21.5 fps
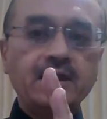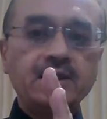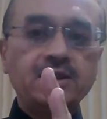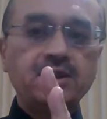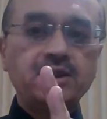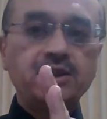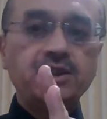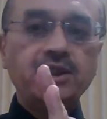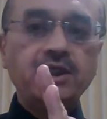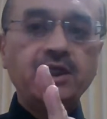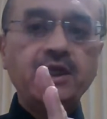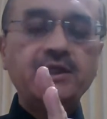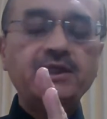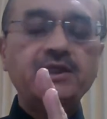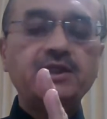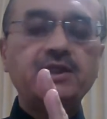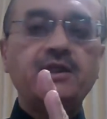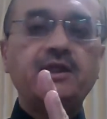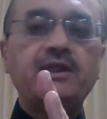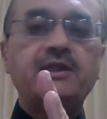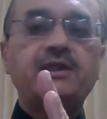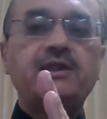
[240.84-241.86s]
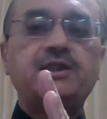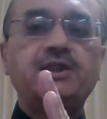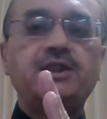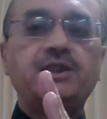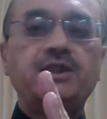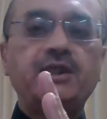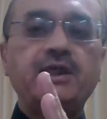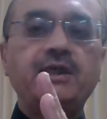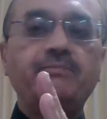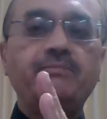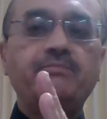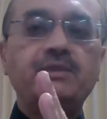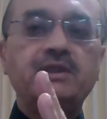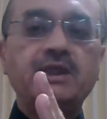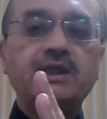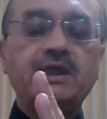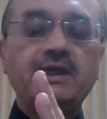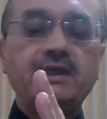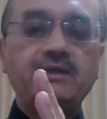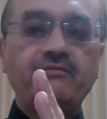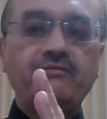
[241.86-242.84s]
has changed its shape
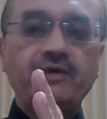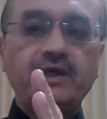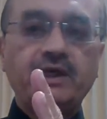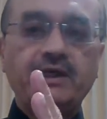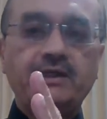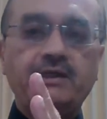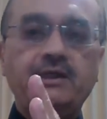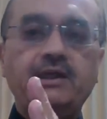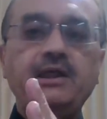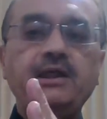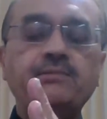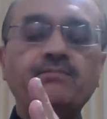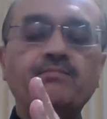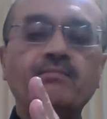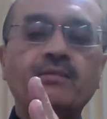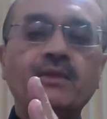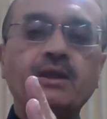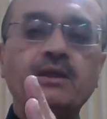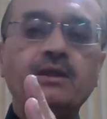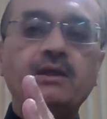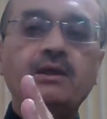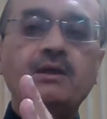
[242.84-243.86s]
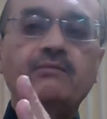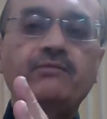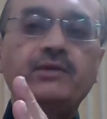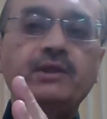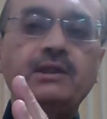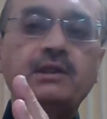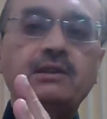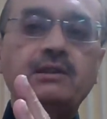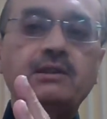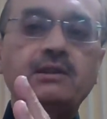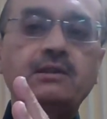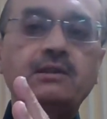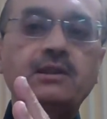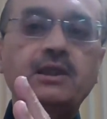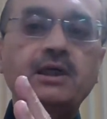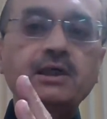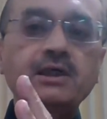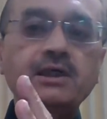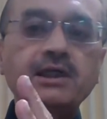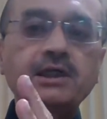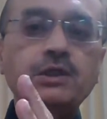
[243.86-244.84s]
significantly with
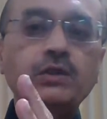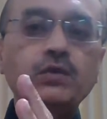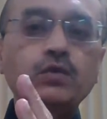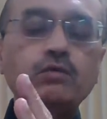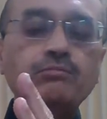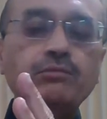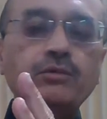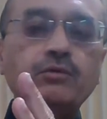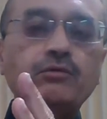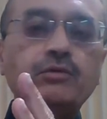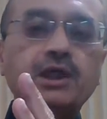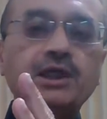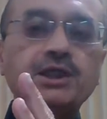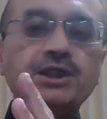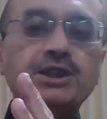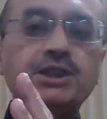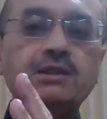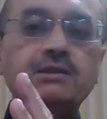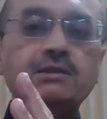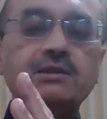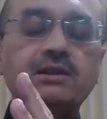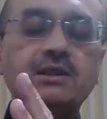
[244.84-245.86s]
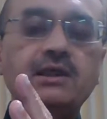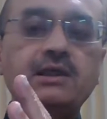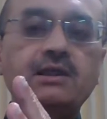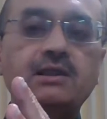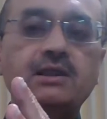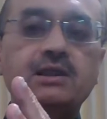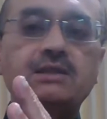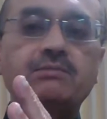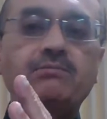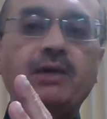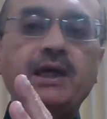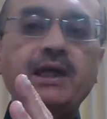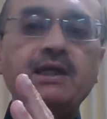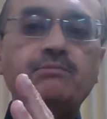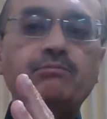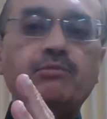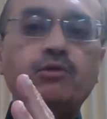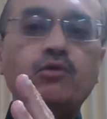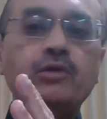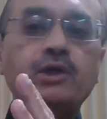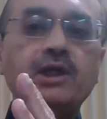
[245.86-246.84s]
32 mutations in the
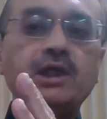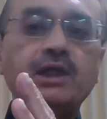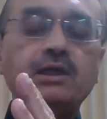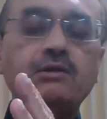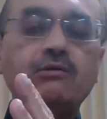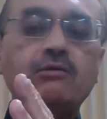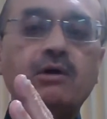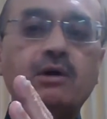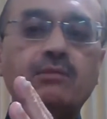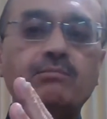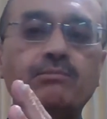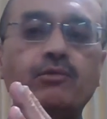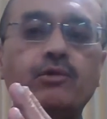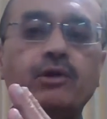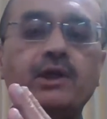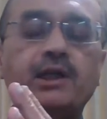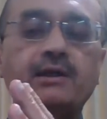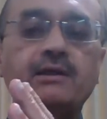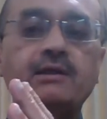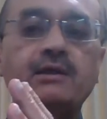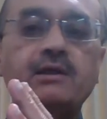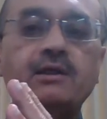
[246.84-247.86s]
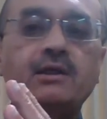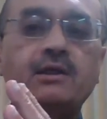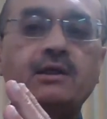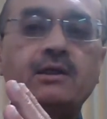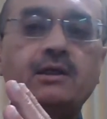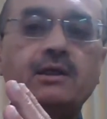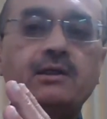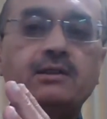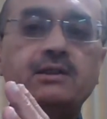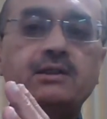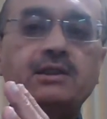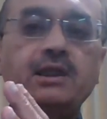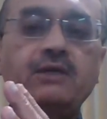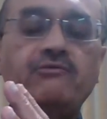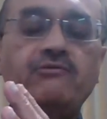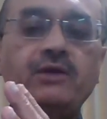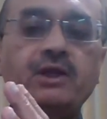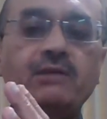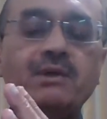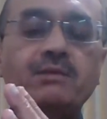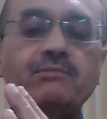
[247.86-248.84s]
spike protein component. See,
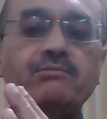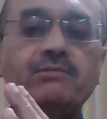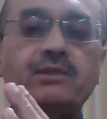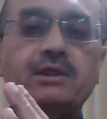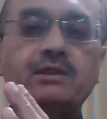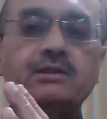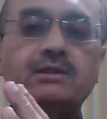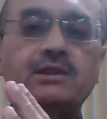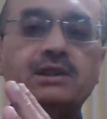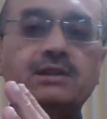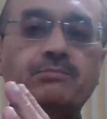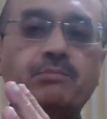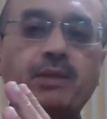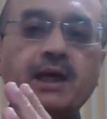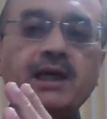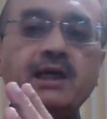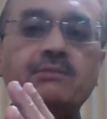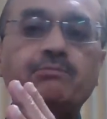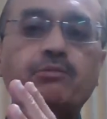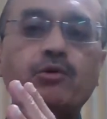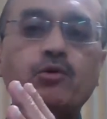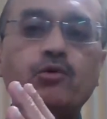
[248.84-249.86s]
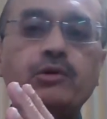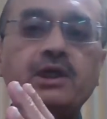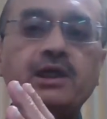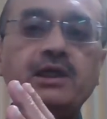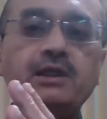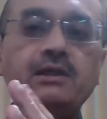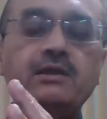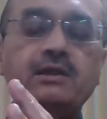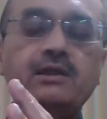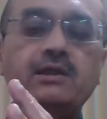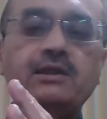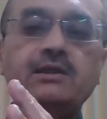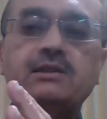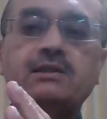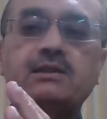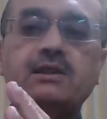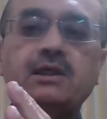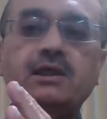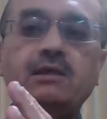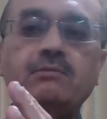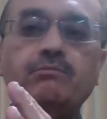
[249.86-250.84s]
if you remember, the spike protein
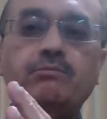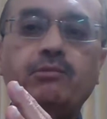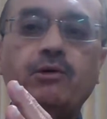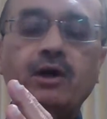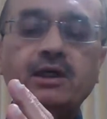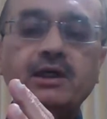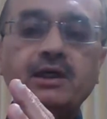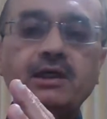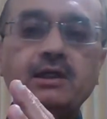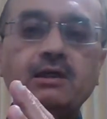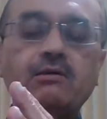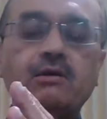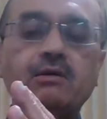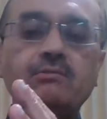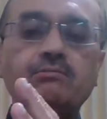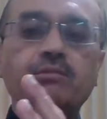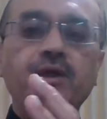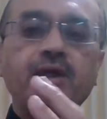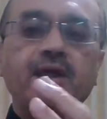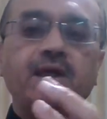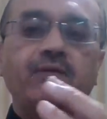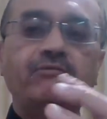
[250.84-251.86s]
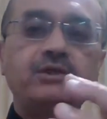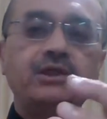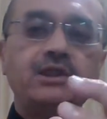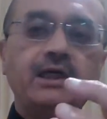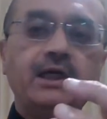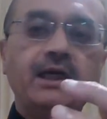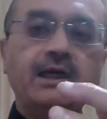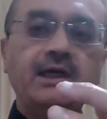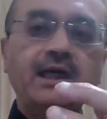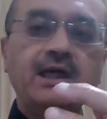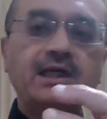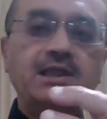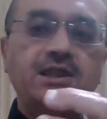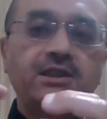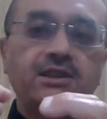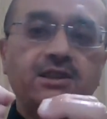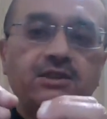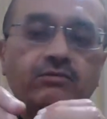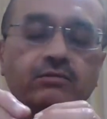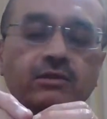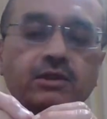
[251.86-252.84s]
is the important component which
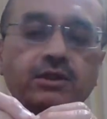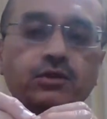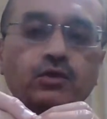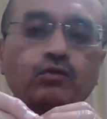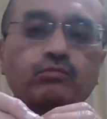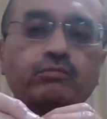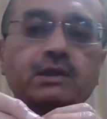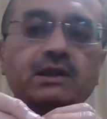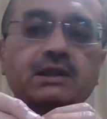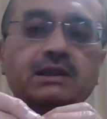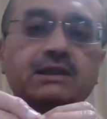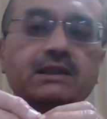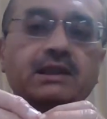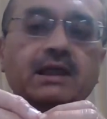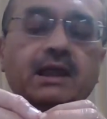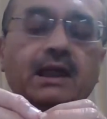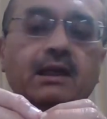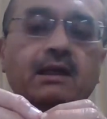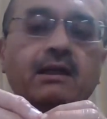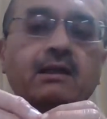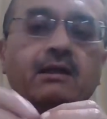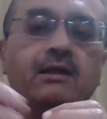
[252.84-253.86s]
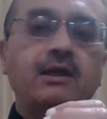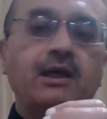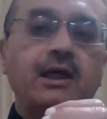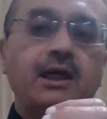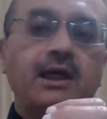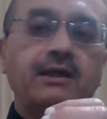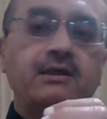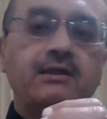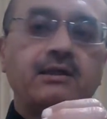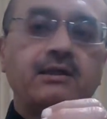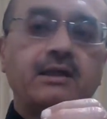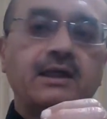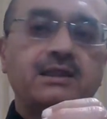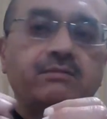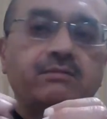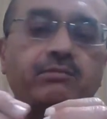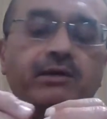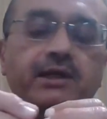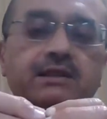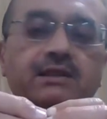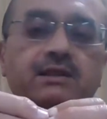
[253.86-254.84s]
attaches to the human cell and
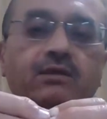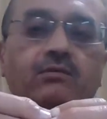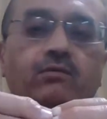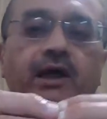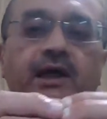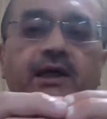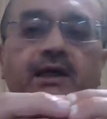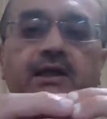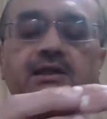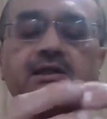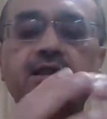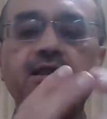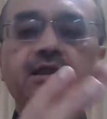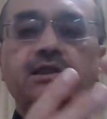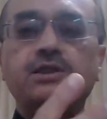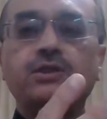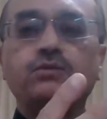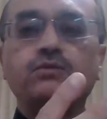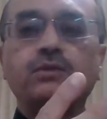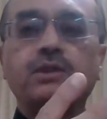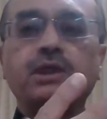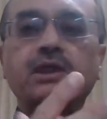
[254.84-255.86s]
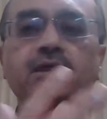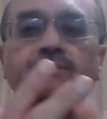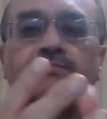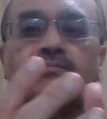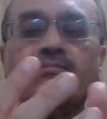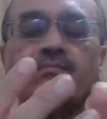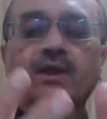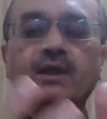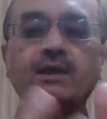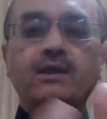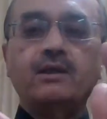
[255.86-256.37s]
transmits the virus into the